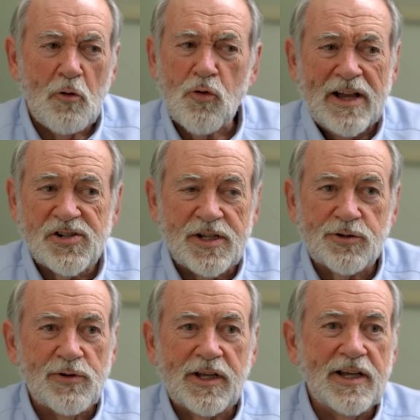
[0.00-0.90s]
Raising
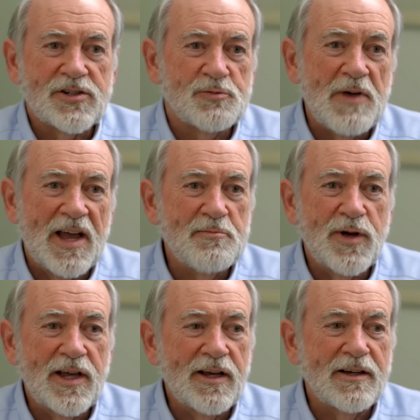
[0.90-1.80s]
3 kids may
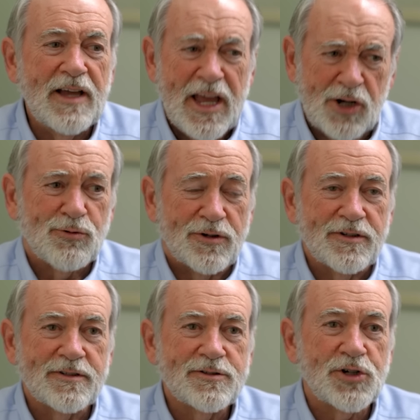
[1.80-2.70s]
be
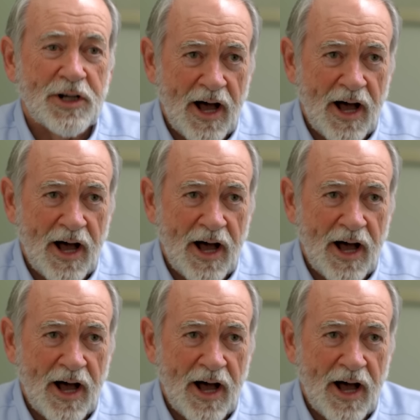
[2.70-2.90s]
equal to